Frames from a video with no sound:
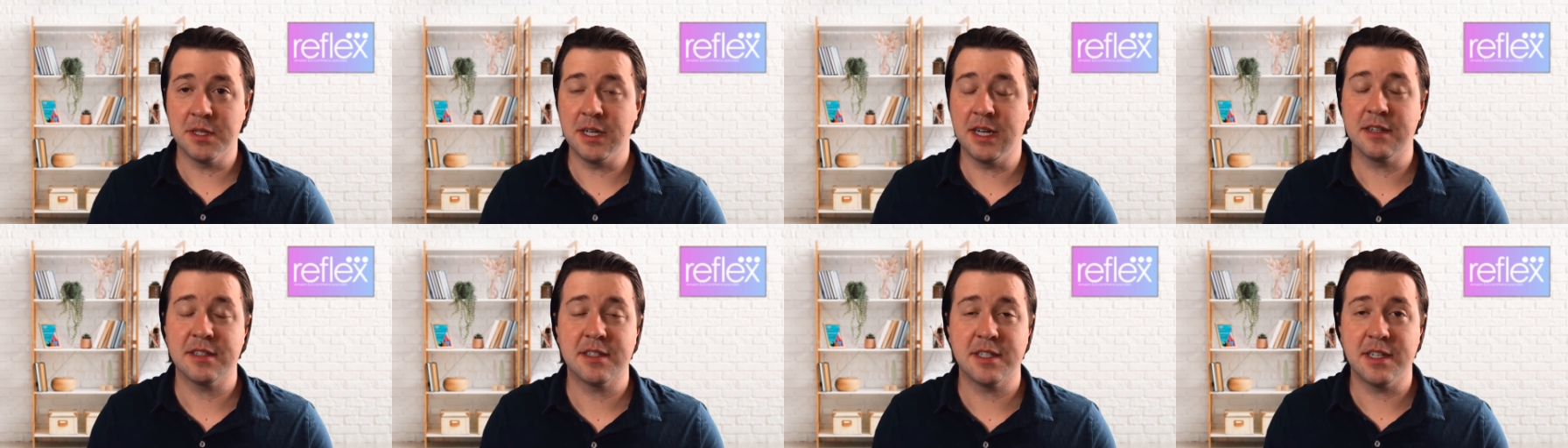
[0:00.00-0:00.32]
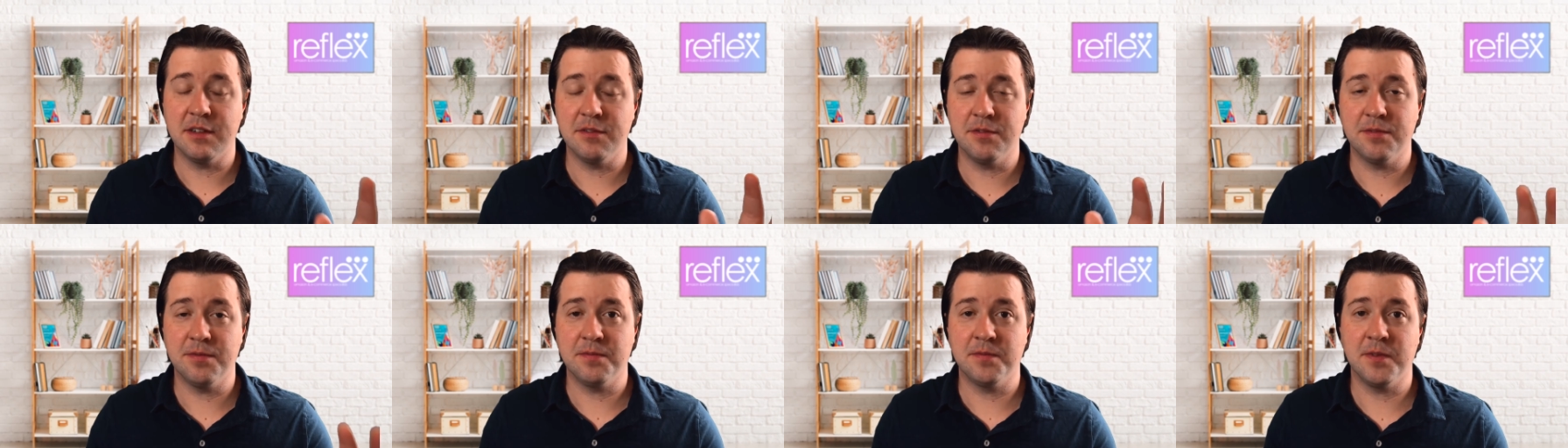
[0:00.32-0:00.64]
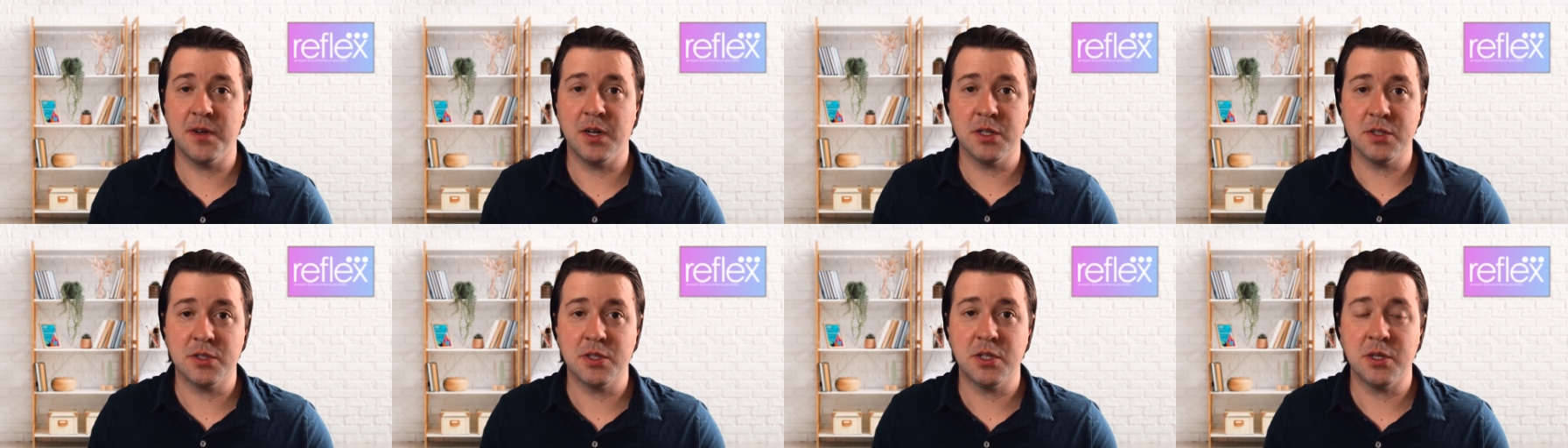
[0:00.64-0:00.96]
I see it
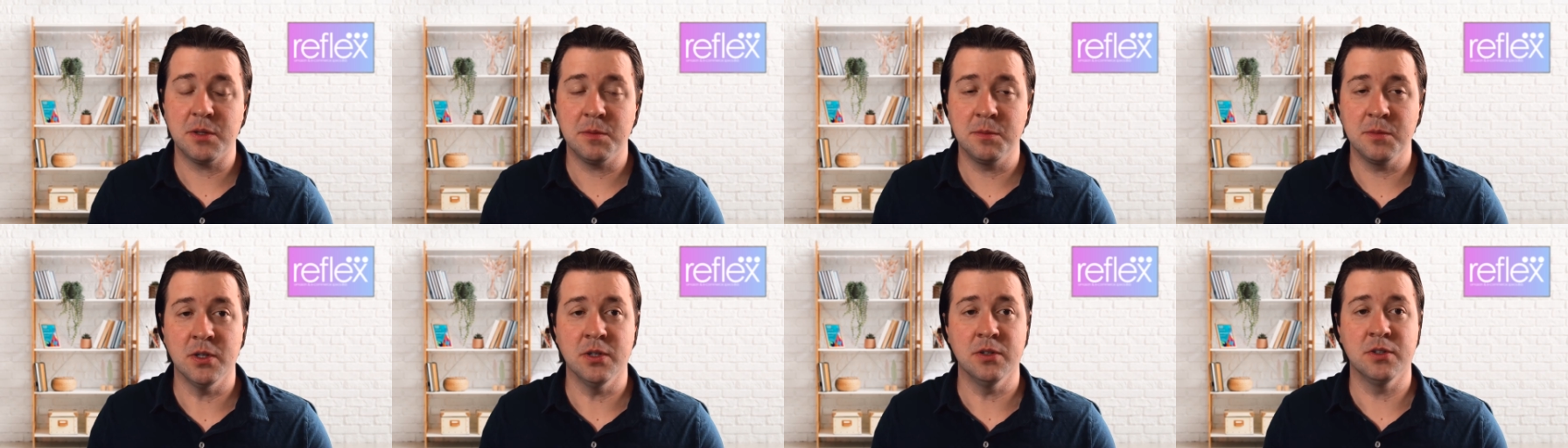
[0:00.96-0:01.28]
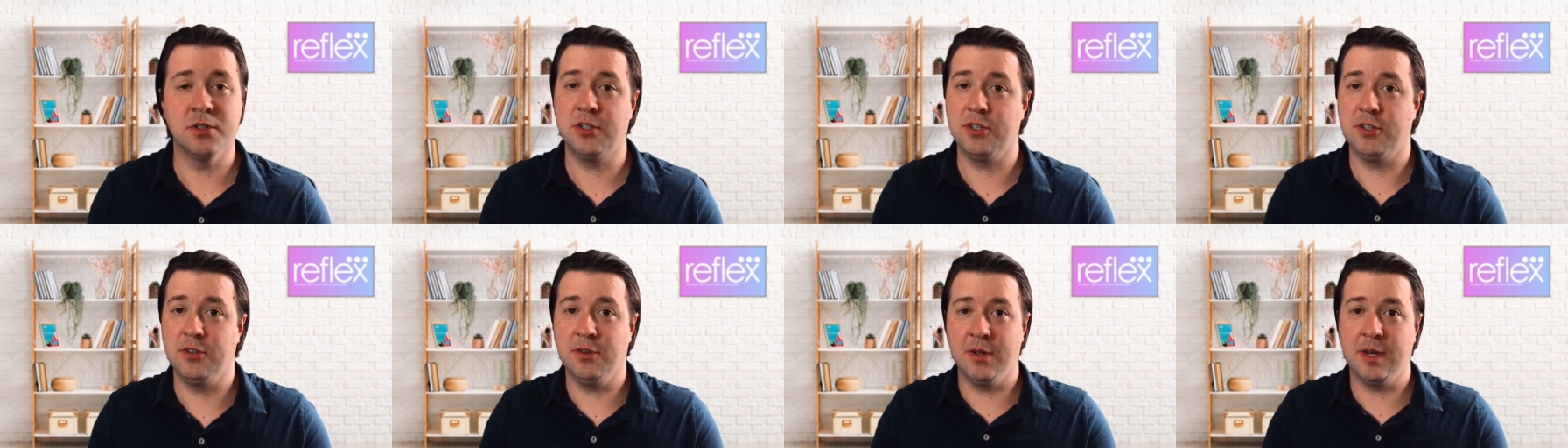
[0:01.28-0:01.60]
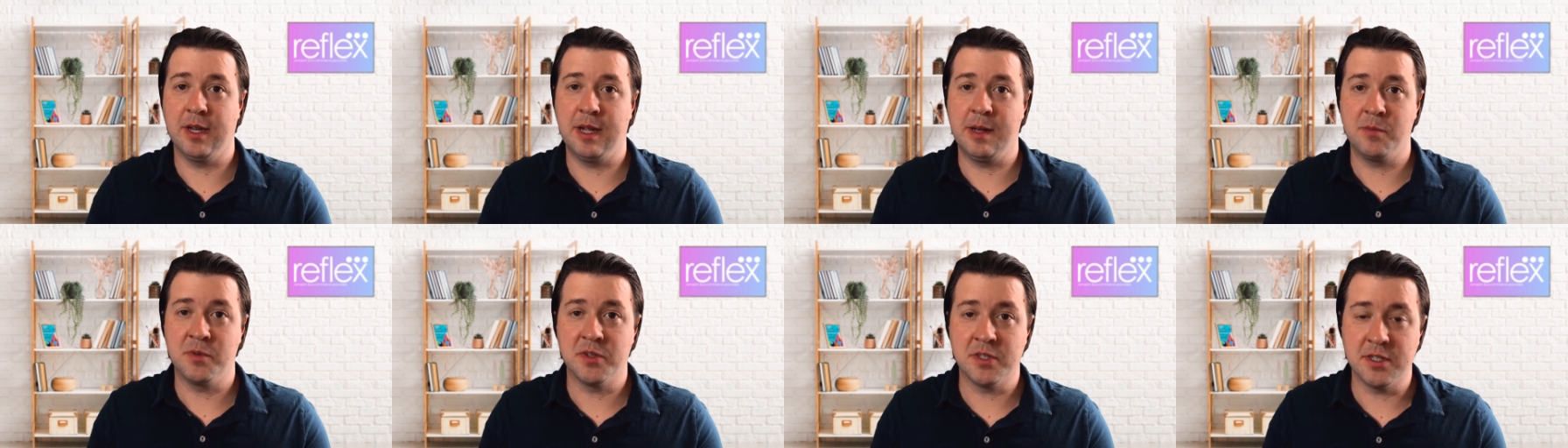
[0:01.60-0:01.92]
far too much on
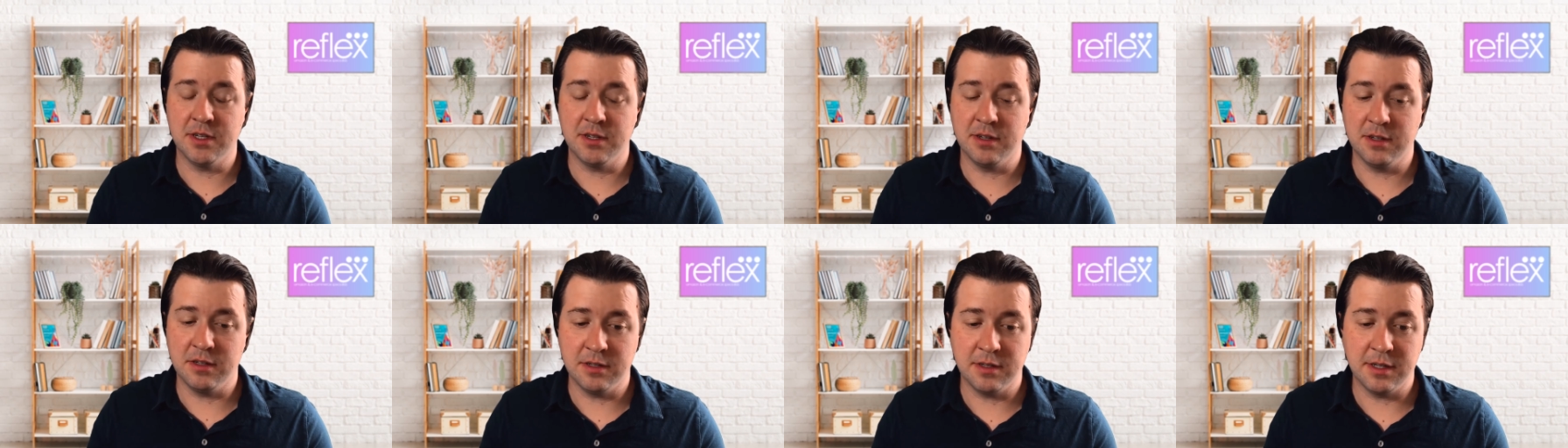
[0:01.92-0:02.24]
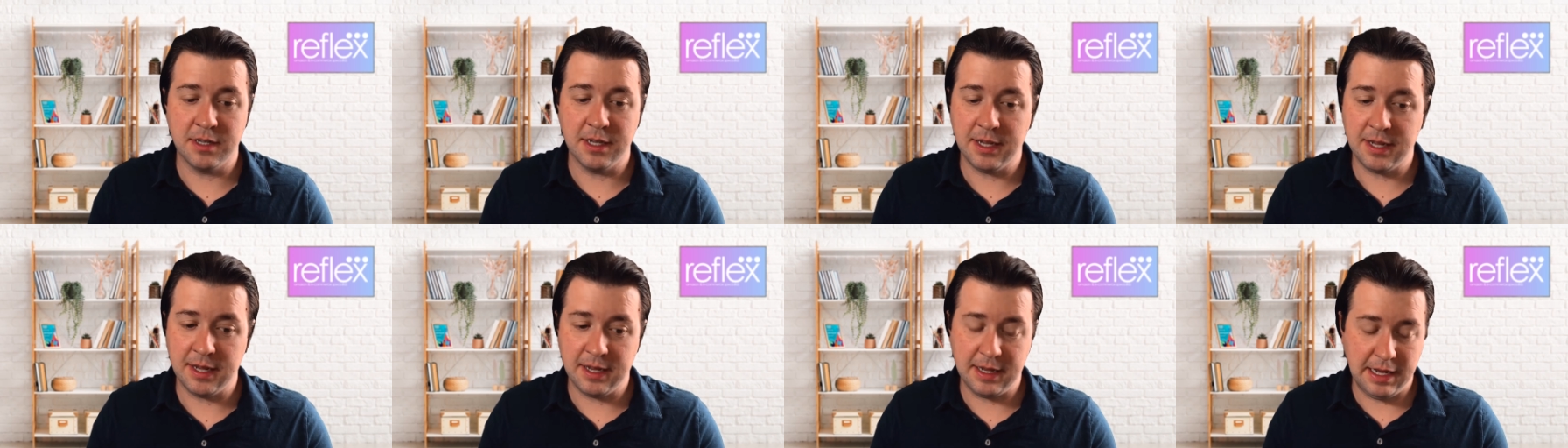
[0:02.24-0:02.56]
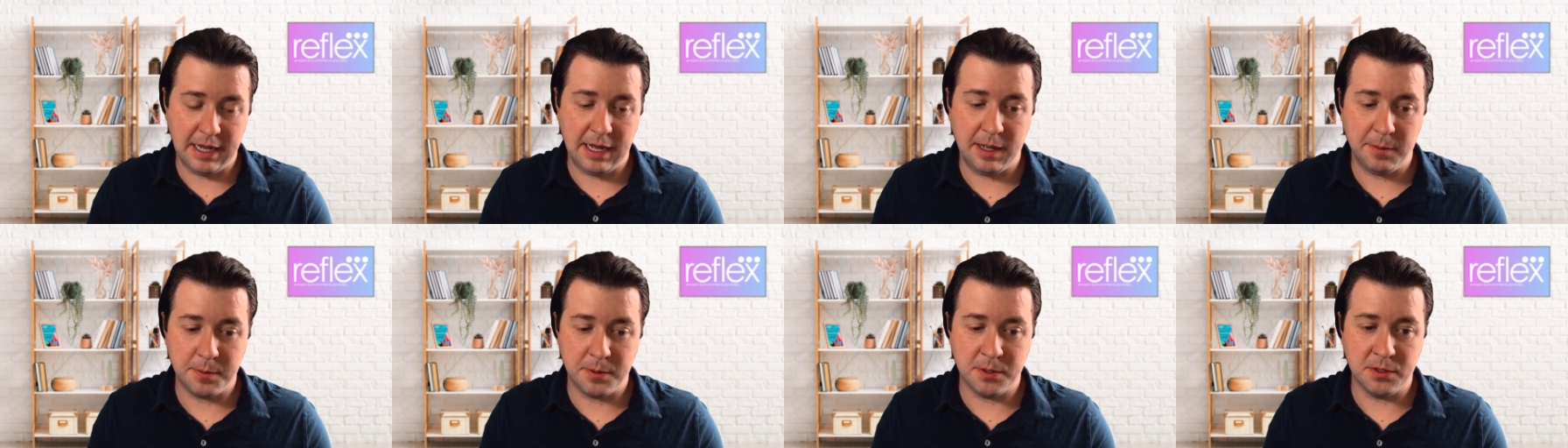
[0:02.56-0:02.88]
Amazon. It
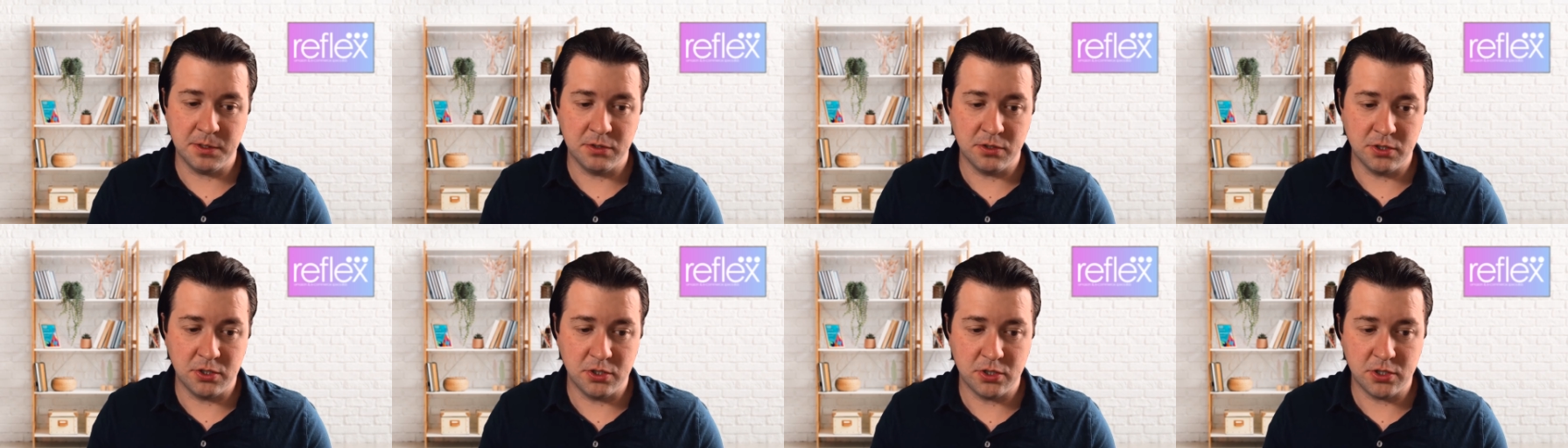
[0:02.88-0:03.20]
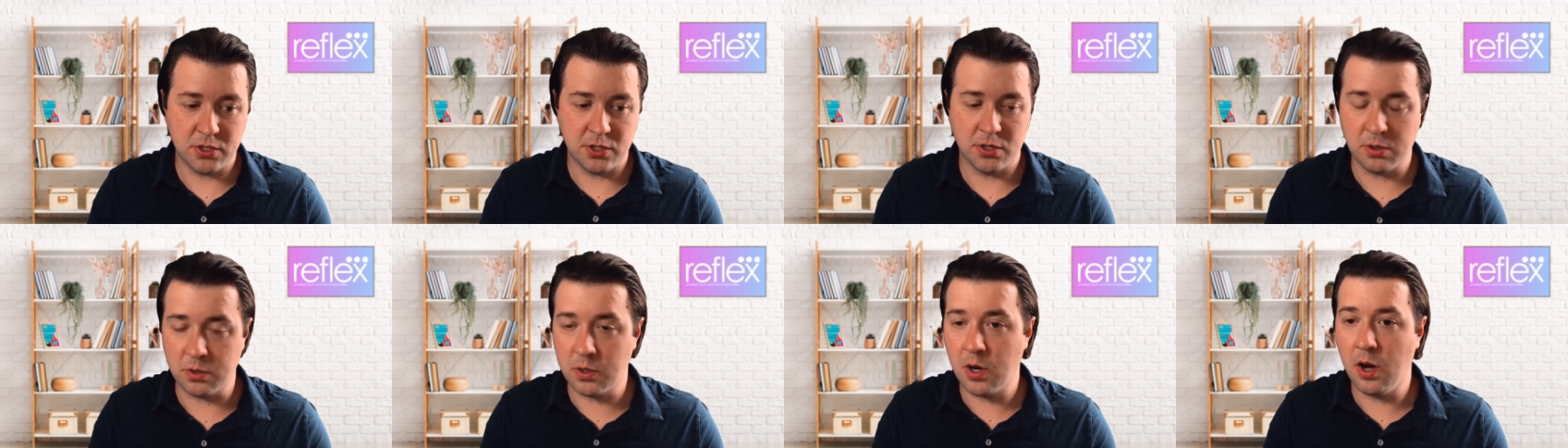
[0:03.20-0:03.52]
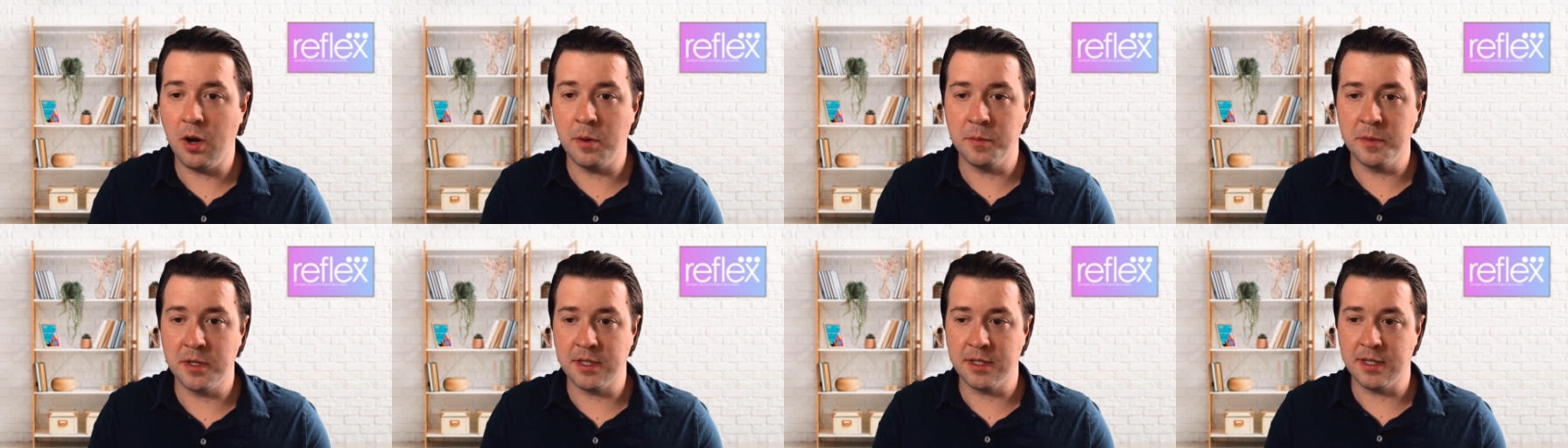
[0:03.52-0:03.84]
happens so
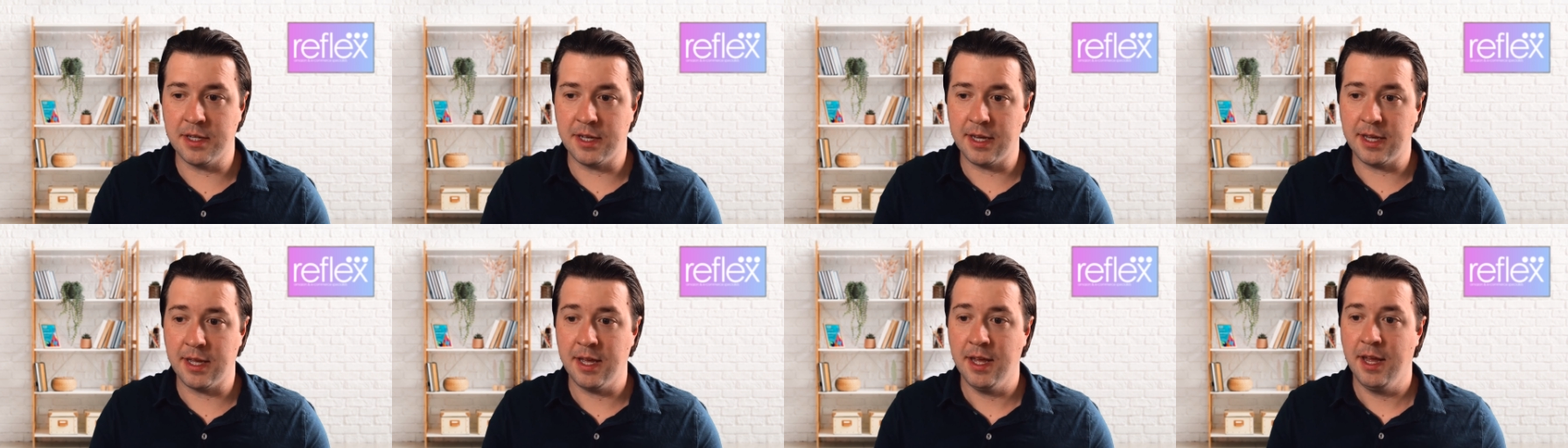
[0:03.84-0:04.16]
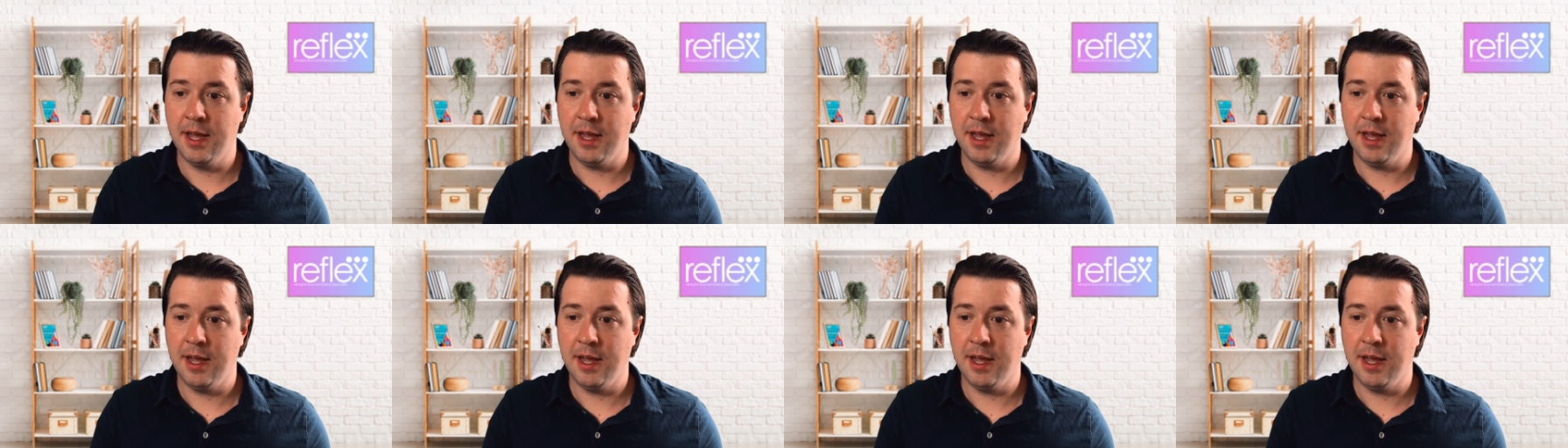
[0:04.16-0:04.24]
commonly.